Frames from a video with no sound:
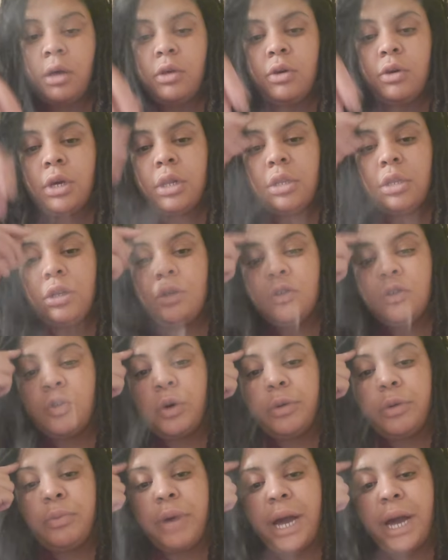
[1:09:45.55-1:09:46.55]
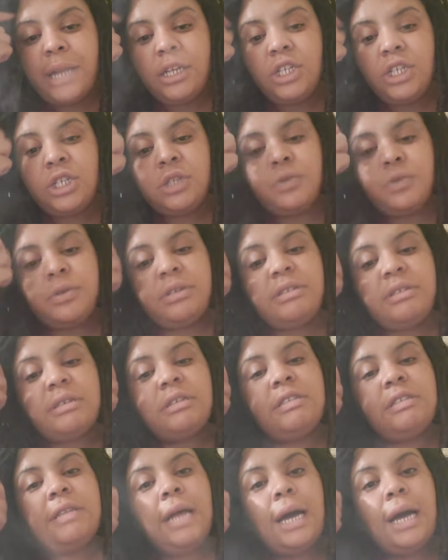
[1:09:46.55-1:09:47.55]
you can use
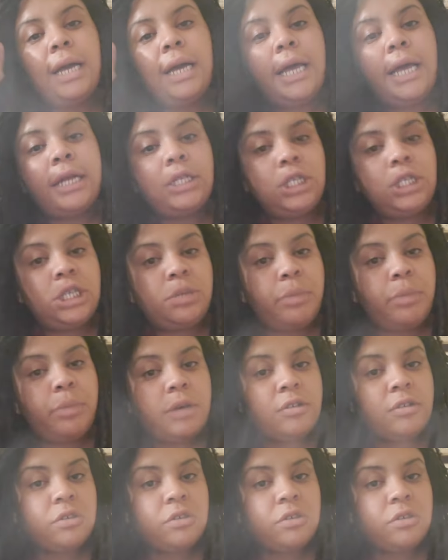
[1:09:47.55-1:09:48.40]
queenprodigy369 at Gmail.